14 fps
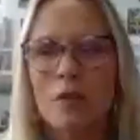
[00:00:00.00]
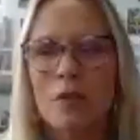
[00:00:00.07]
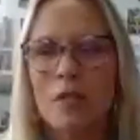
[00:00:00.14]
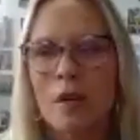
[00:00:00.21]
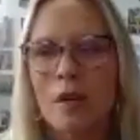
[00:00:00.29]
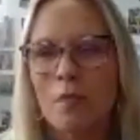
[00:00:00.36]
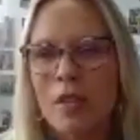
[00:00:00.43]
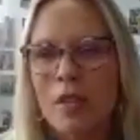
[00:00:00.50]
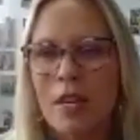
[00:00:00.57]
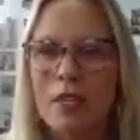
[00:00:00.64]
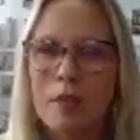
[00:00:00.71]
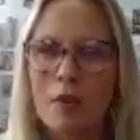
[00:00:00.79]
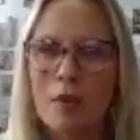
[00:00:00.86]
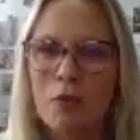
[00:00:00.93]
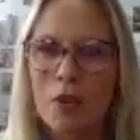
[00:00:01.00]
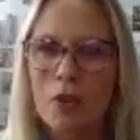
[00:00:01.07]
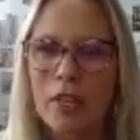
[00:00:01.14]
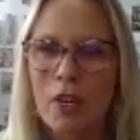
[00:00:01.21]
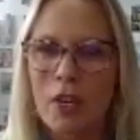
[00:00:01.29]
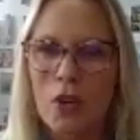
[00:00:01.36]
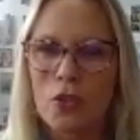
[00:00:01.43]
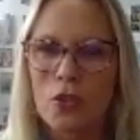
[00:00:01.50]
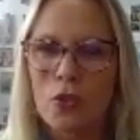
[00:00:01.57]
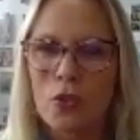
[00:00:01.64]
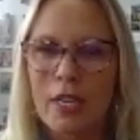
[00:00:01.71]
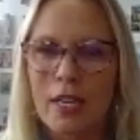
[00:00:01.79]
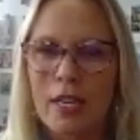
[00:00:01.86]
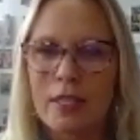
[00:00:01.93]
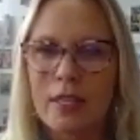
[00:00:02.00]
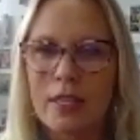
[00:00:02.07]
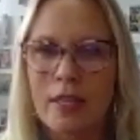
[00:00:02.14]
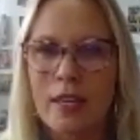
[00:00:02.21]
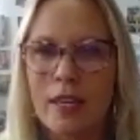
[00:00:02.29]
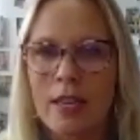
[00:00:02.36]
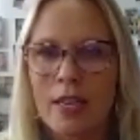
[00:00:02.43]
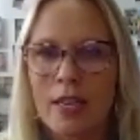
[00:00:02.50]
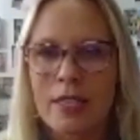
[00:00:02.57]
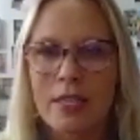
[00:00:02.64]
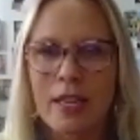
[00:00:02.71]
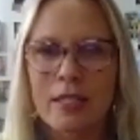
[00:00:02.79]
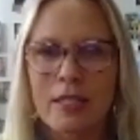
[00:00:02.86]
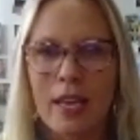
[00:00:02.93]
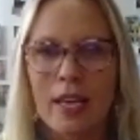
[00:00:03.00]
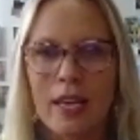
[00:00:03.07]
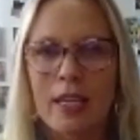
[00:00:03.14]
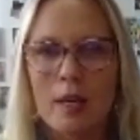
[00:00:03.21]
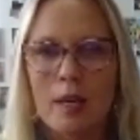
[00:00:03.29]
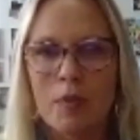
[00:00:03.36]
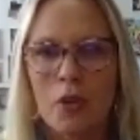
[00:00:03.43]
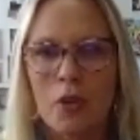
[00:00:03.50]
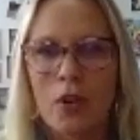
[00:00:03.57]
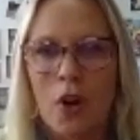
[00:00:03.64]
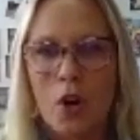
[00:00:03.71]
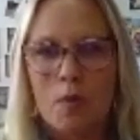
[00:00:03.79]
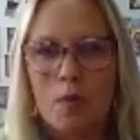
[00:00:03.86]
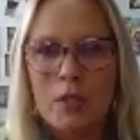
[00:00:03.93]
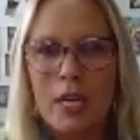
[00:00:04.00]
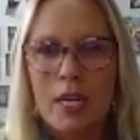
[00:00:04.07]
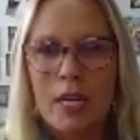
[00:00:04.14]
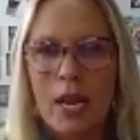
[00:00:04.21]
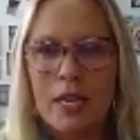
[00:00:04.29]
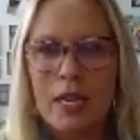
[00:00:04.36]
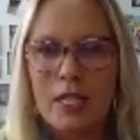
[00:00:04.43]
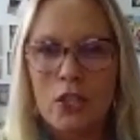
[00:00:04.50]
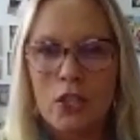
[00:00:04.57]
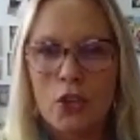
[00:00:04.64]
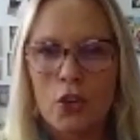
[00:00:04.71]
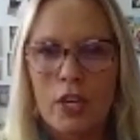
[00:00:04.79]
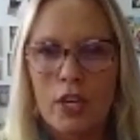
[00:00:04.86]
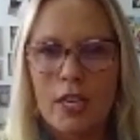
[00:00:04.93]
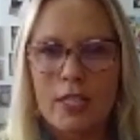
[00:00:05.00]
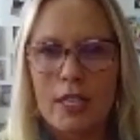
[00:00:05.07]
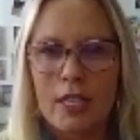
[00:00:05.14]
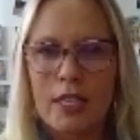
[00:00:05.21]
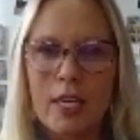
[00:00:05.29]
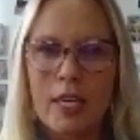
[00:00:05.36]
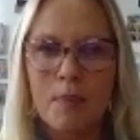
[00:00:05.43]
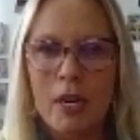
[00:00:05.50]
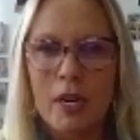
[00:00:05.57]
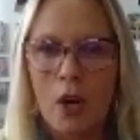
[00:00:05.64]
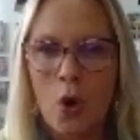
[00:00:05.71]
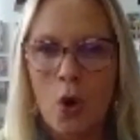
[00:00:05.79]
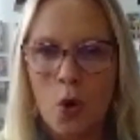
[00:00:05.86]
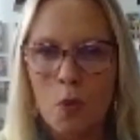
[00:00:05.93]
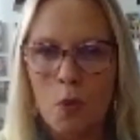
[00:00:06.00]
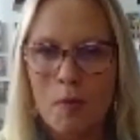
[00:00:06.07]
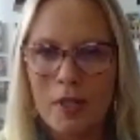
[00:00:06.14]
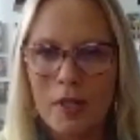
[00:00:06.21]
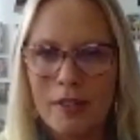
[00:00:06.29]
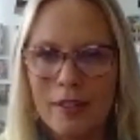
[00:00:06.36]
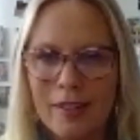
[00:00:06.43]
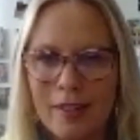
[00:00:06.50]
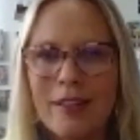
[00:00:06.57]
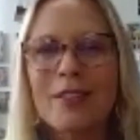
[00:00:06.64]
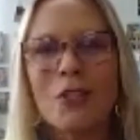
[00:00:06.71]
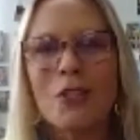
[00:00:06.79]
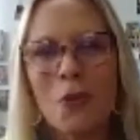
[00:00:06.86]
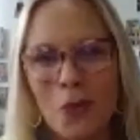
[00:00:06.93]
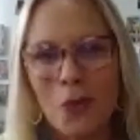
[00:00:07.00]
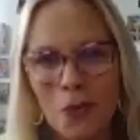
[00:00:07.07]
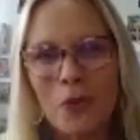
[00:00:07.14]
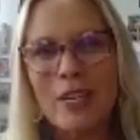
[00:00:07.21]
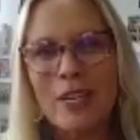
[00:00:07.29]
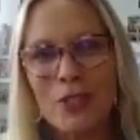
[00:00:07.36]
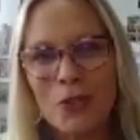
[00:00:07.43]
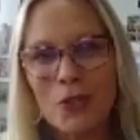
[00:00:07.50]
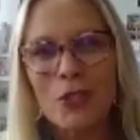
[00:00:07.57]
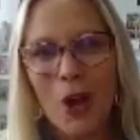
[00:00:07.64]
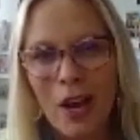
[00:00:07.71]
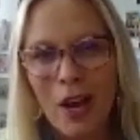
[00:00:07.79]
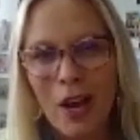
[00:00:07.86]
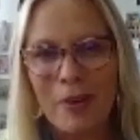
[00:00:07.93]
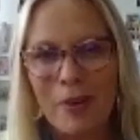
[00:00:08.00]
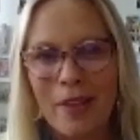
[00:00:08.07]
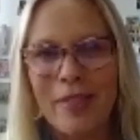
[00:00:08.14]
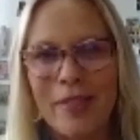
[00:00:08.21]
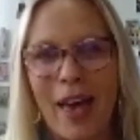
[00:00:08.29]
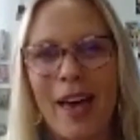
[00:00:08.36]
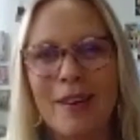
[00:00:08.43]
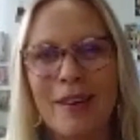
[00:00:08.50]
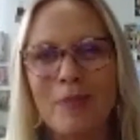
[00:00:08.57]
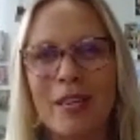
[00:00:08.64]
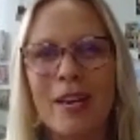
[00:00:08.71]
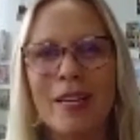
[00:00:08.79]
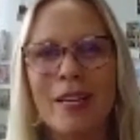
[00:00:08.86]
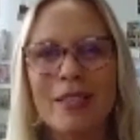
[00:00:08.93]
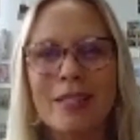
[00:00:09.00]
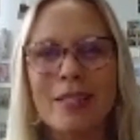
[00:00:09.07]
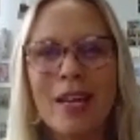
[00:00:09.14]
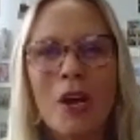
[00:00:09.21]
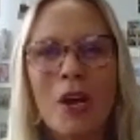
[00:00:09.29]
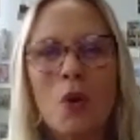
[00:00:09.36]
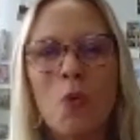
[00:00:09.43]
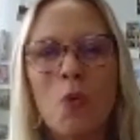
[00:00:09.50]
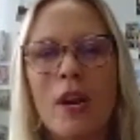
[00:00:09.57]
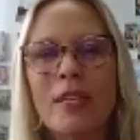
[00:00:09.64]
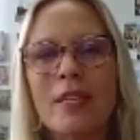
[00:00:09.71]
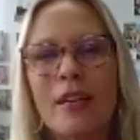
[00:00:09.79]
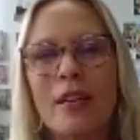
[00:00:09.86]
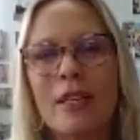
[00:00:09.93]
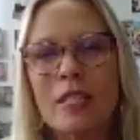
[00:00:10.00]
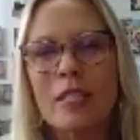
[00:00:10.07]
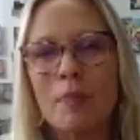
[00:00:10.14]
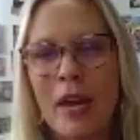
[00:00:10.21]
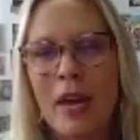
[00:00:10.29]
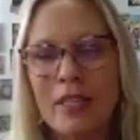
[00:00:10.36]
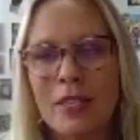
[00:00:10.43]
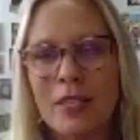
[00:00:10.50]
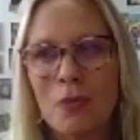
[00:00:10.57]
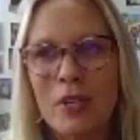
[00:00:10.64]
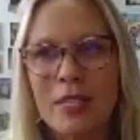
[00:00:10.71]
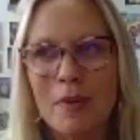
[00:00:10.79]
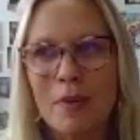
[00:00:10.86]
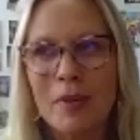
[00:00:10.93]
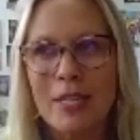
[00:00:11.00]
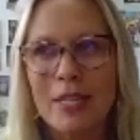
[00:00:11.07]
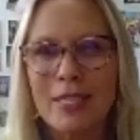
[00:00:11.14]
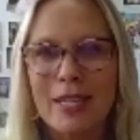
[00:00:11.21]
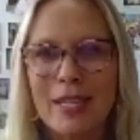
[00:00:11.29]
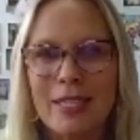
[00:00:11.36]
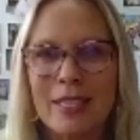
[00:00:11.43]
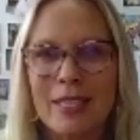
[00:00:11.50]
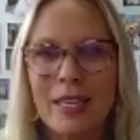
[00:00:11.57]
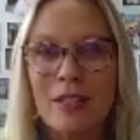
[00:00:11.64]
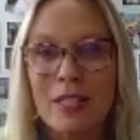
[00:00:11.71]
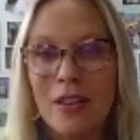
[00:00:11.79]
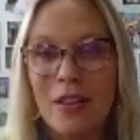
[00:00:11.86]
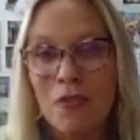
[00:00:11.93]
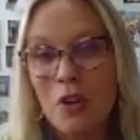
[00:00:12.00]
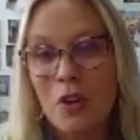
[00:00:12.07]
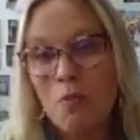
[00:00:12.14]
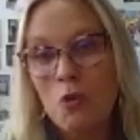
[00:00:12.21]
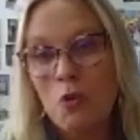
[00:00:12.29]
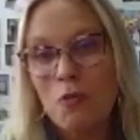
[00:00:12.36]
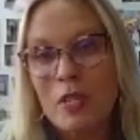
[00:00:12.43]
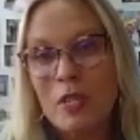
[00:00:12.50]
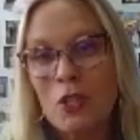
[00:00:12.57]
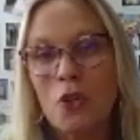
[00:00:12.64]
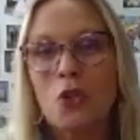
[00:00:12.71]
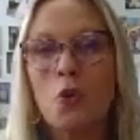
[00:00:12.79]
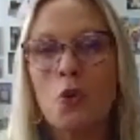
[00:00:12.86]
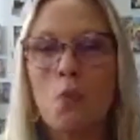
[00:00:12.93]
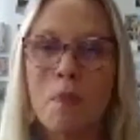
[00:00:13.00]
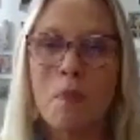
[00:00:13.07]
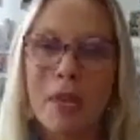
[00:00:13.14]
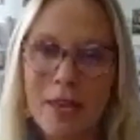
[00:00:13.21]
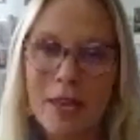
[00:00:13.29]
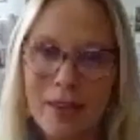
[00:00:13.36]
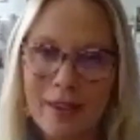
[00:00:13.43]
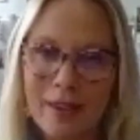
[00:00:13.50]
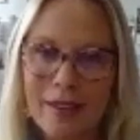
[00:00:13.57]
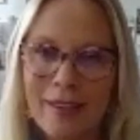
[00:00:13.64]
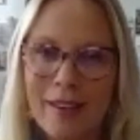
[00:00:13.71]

some things before they go to a dance, and he says, like, keep your arms at 90 degrees and keep it at home. So we do talk about that, because what is unexpected when somebody's dancing is if their movements are too big.